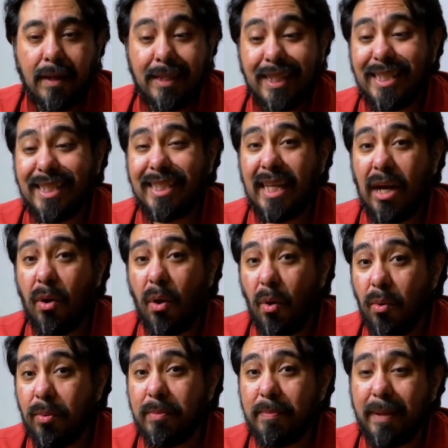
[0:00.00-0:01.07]
And this is now
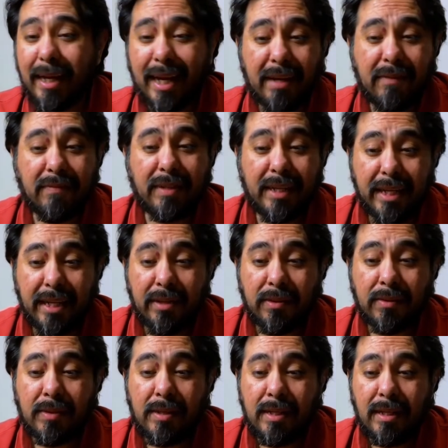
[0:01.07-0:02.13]
owned by Heaven
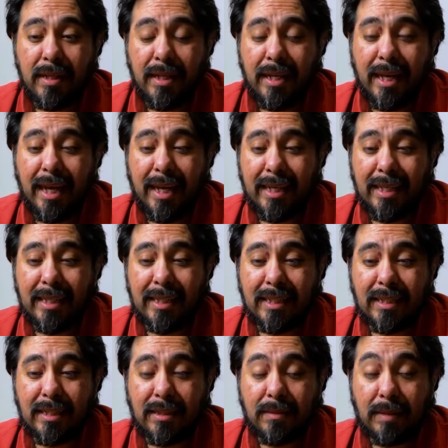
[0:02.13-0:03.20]
Hill. And
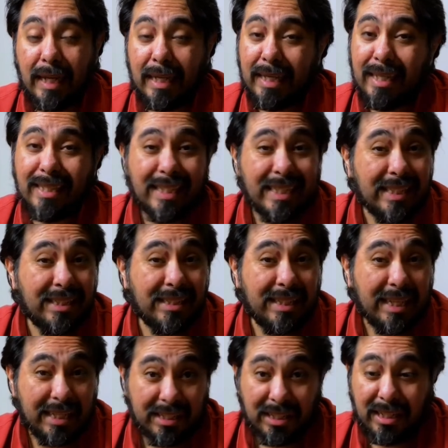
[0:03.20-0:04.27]
I guess it's
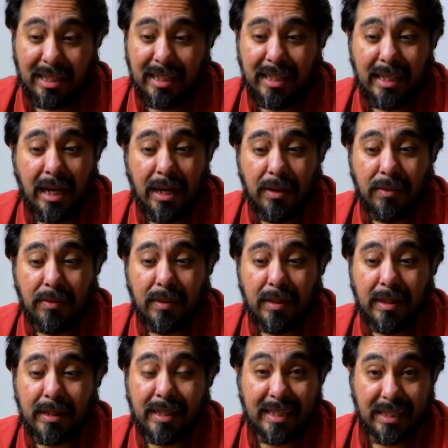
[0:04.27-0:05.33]
technically now
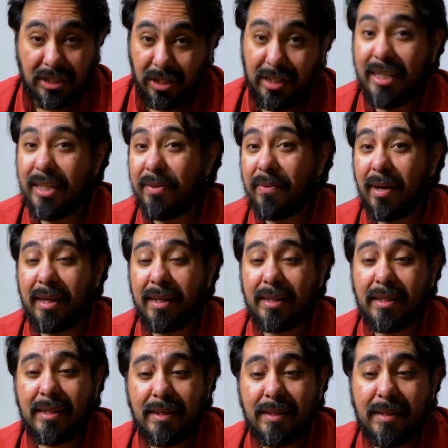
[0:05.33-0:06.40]
a Kentucky rye
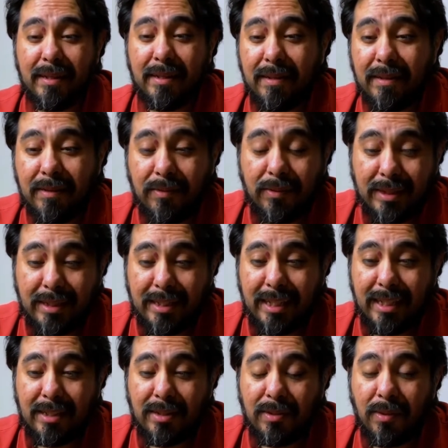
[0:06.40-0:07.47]

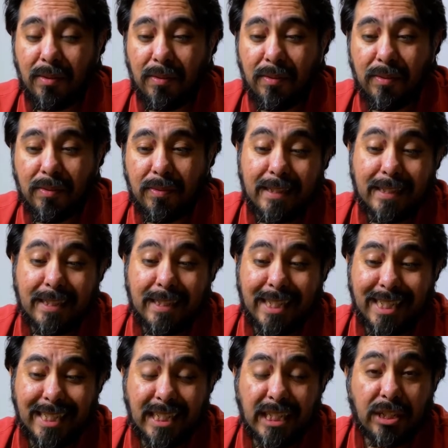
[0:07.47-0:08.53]
whiskey. So
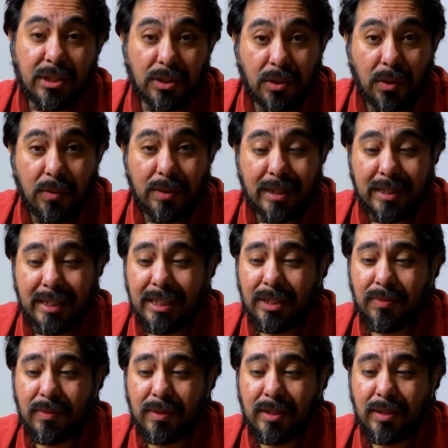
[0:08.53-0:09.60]
6 years old on this
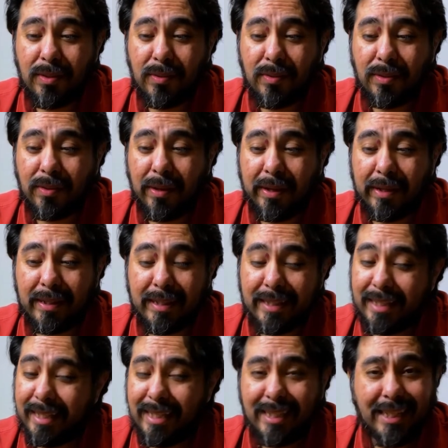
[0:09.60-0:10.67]
one too. So
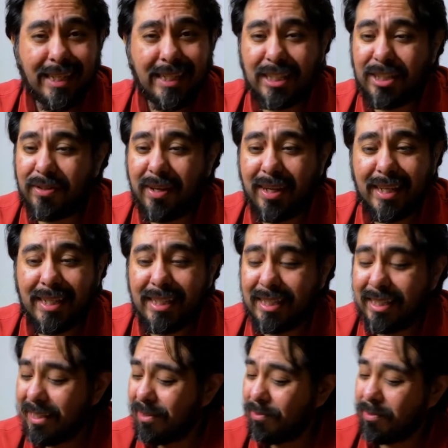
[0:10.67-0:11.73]
let's get straight
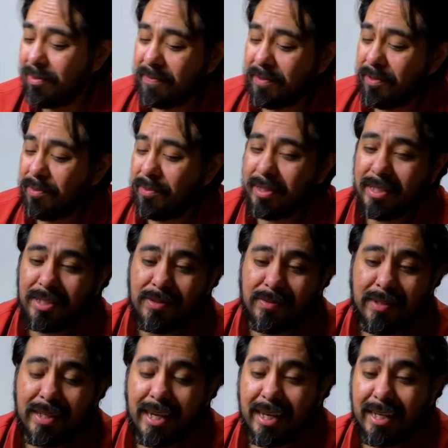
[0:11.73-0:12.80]
into the review with this
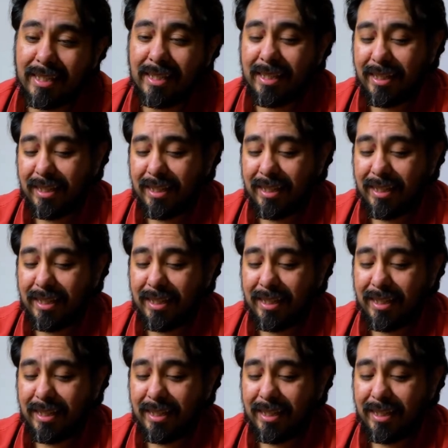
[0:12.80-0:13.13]
one, guys.